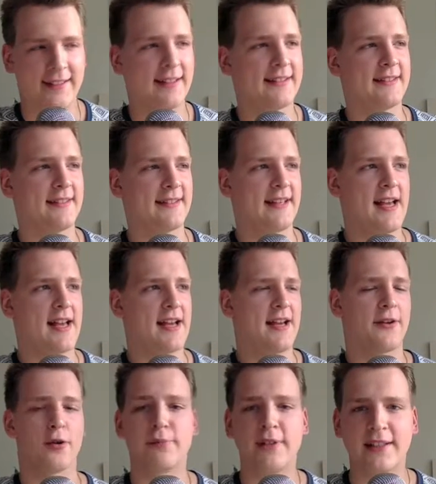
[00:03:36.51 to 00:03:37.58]
It's
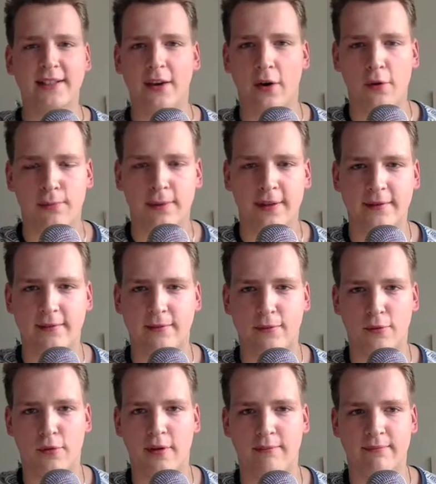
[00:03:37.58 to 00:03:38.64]
completely open
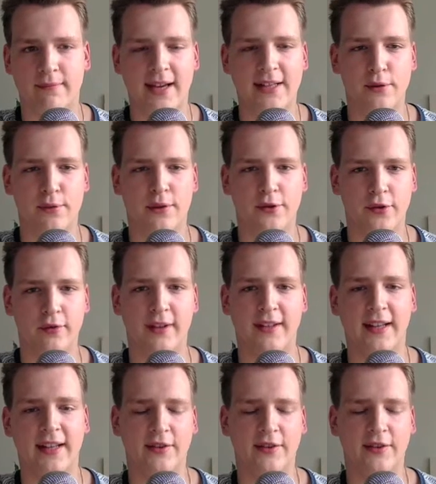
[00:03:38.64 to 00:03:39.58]
for anyone to read.